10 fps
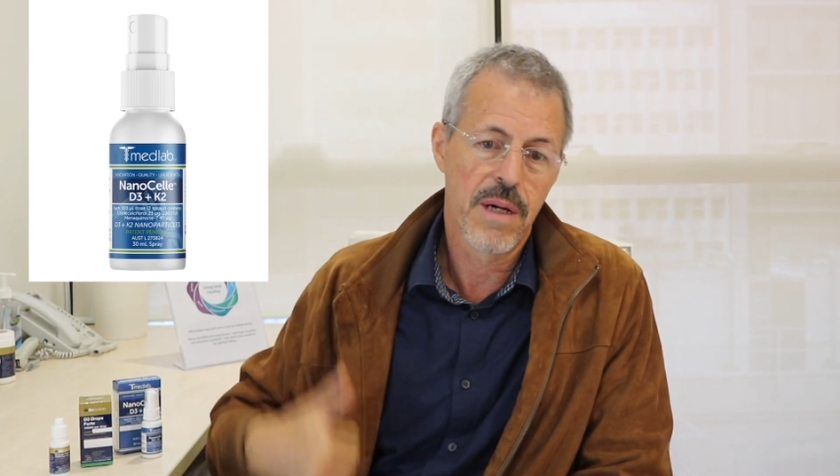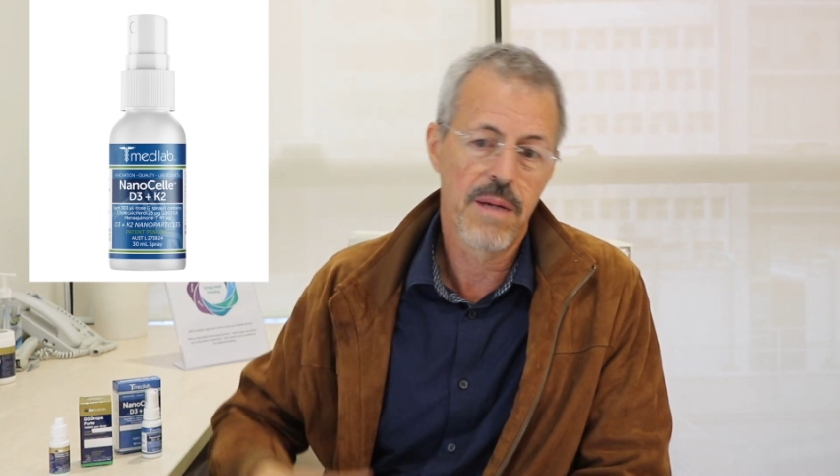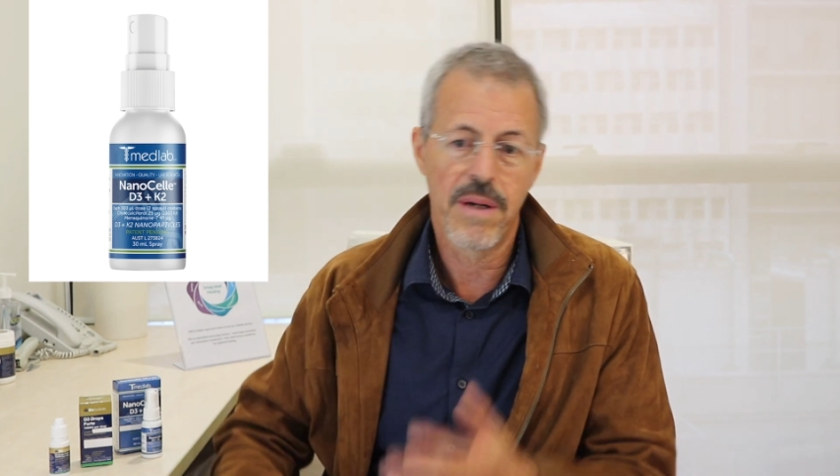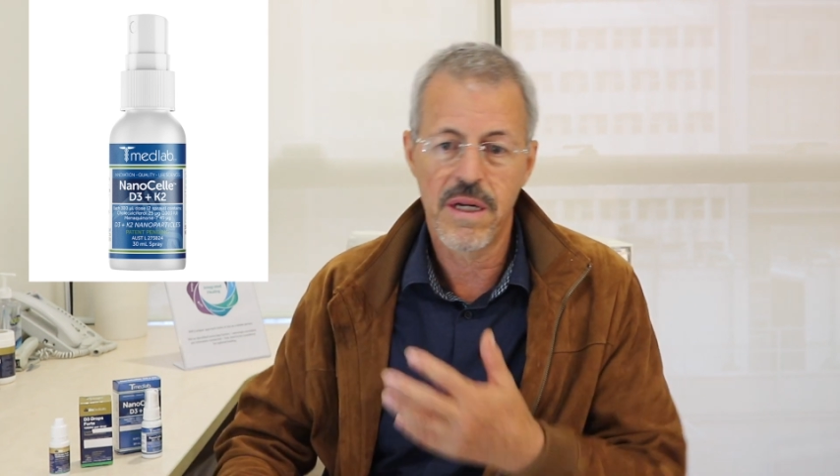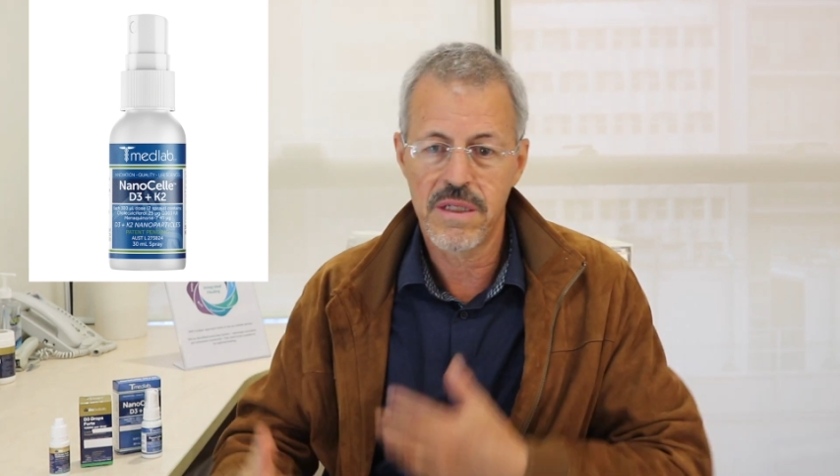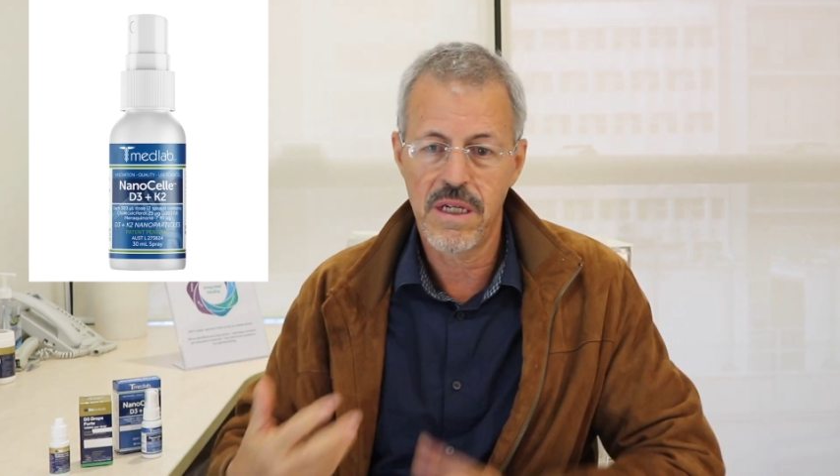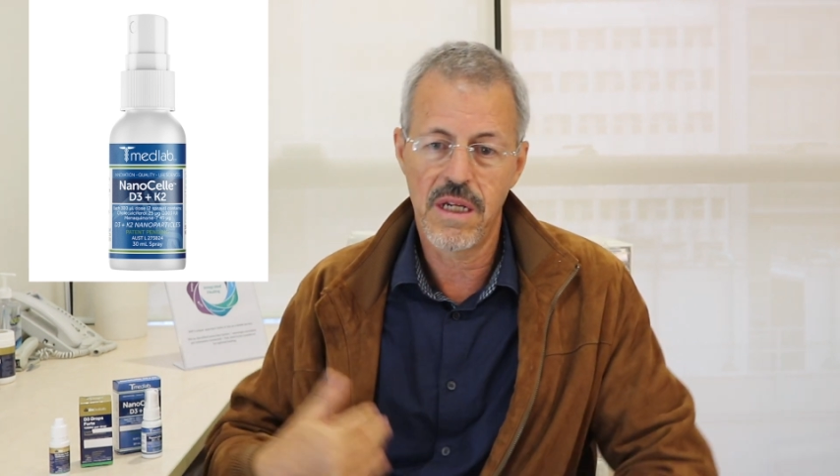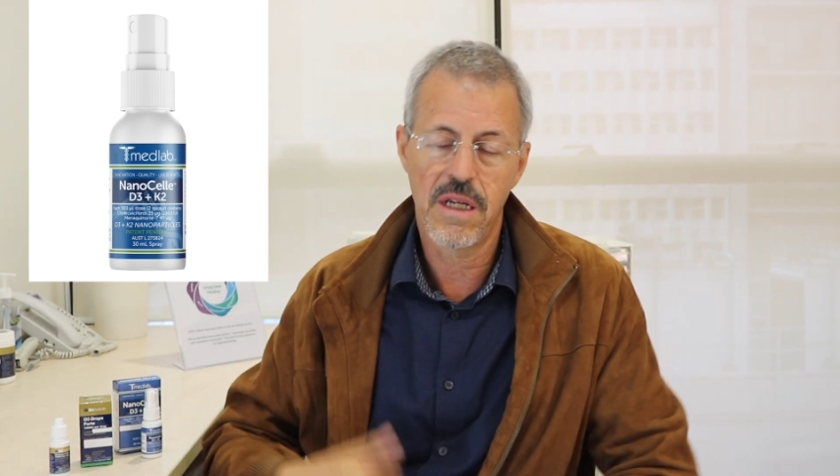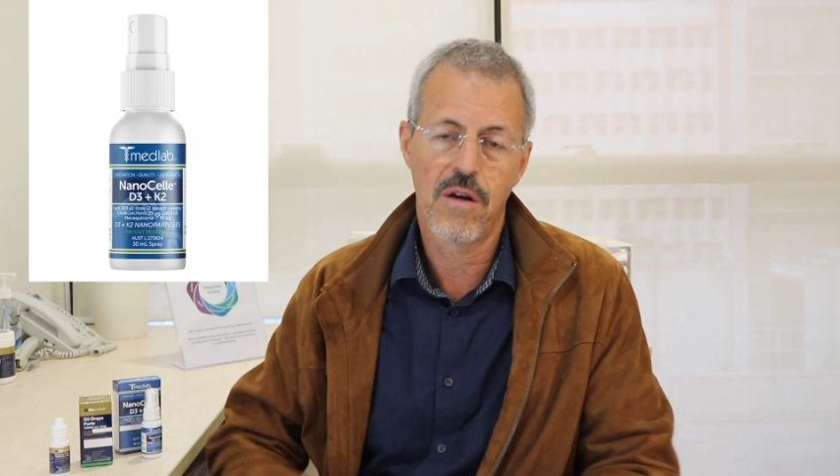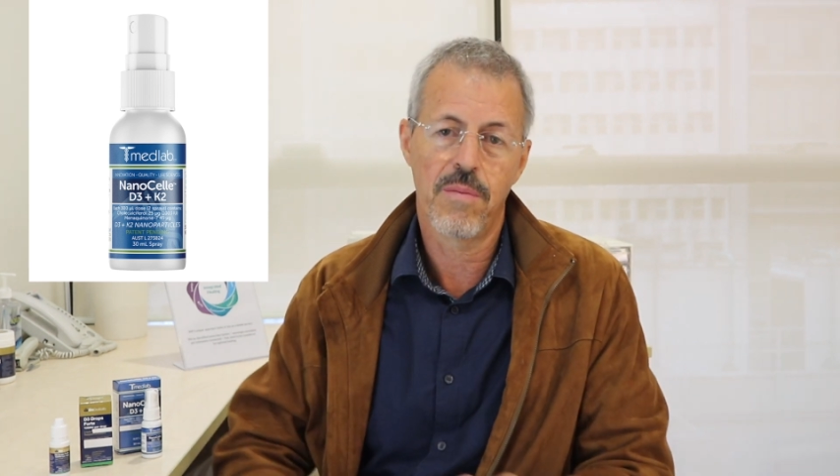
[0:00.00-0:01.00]
bypassing
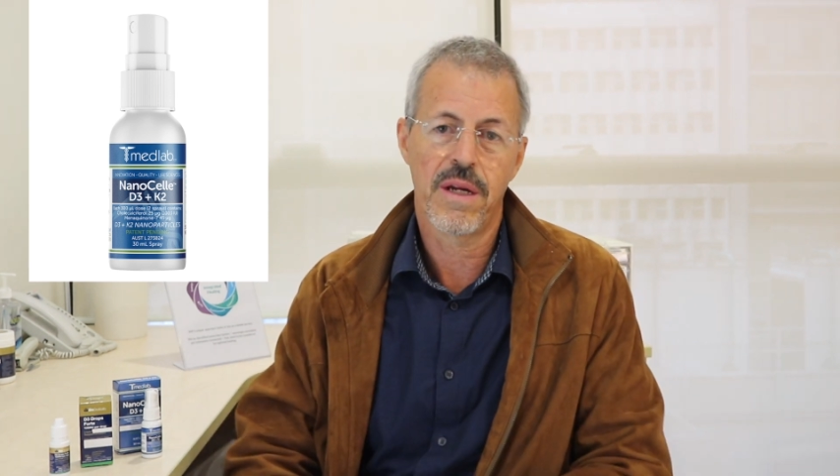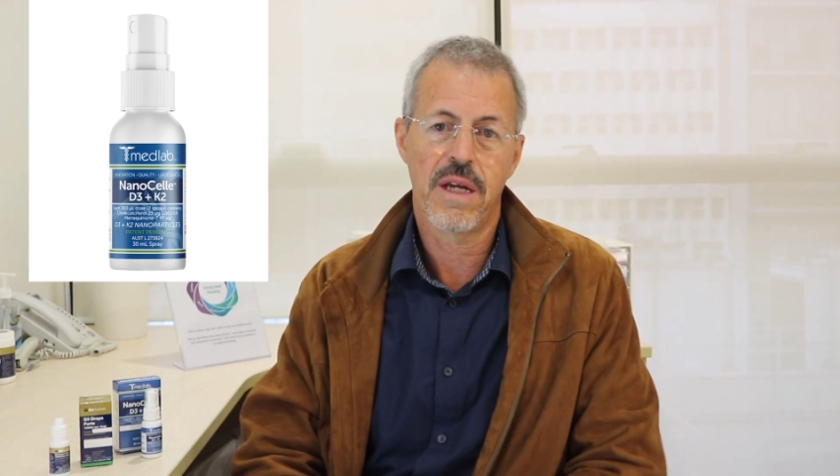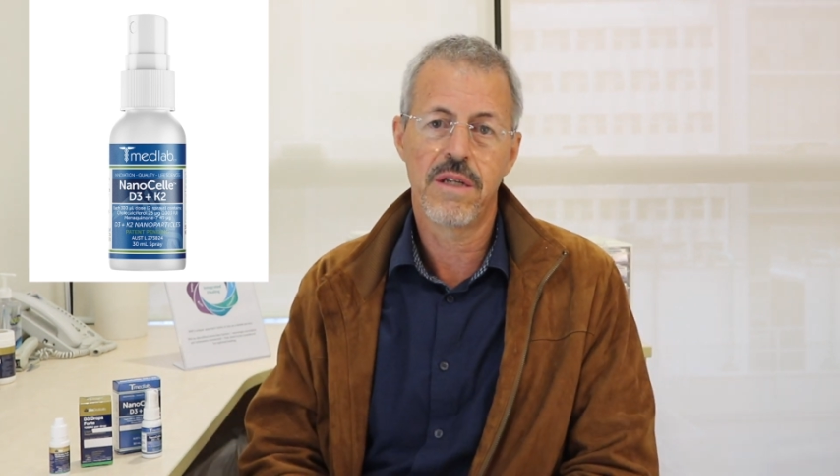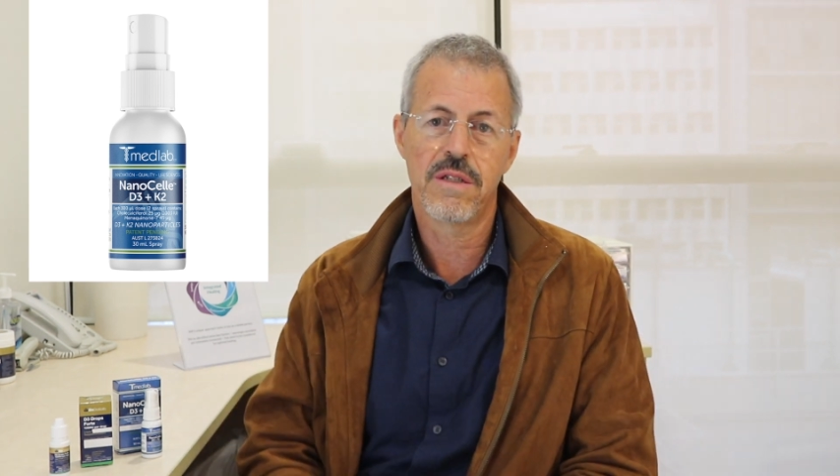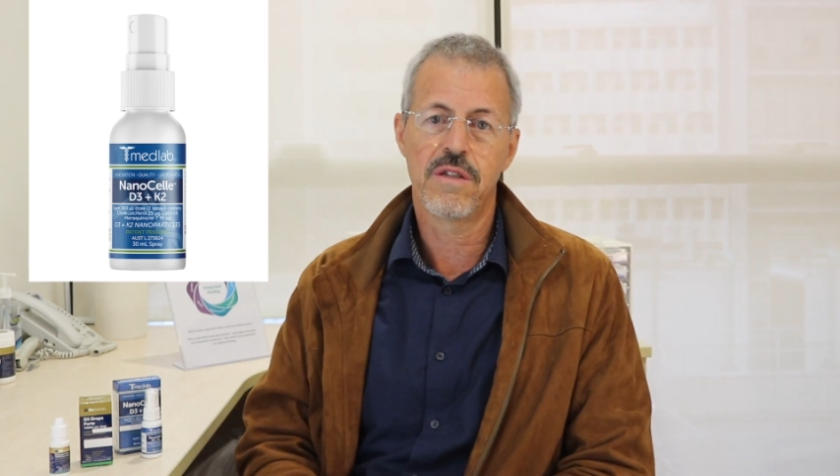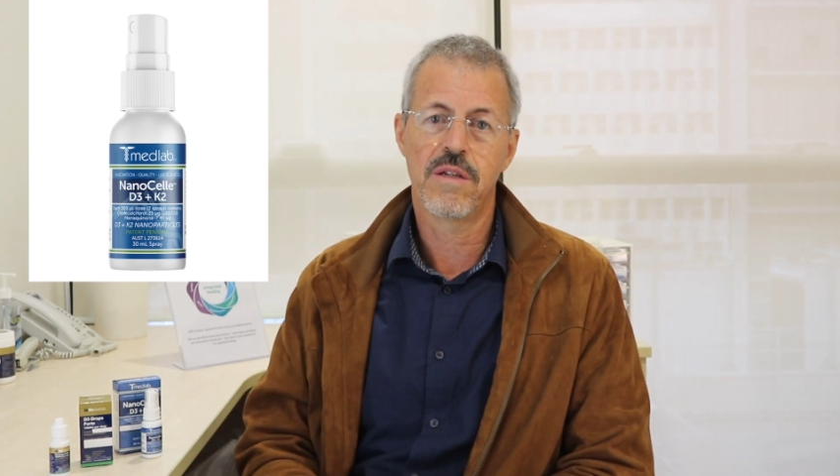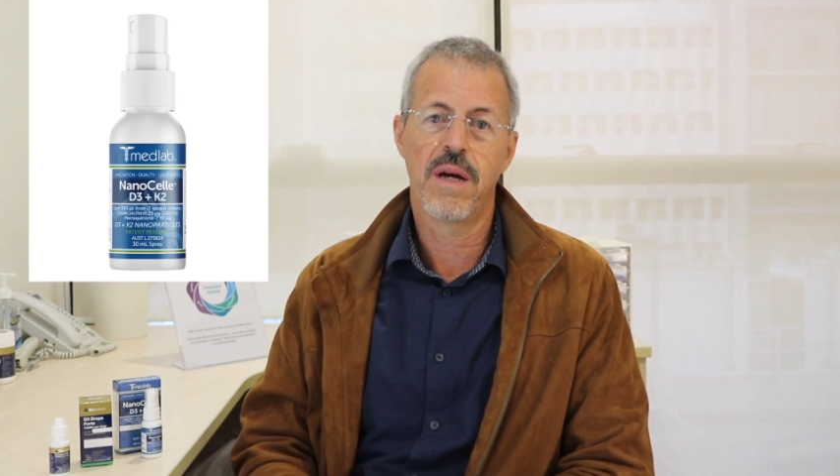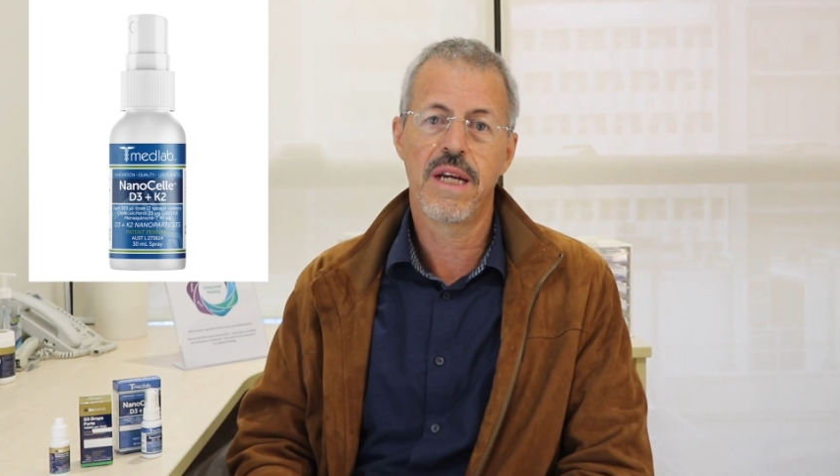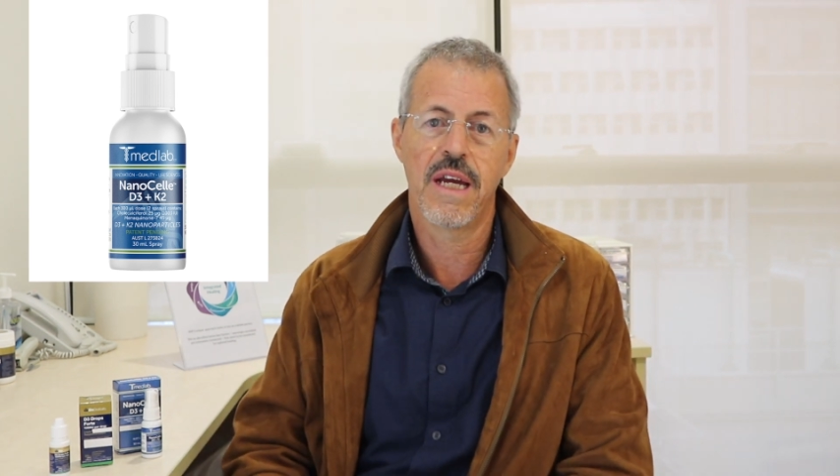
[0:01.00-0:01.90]
any complications you might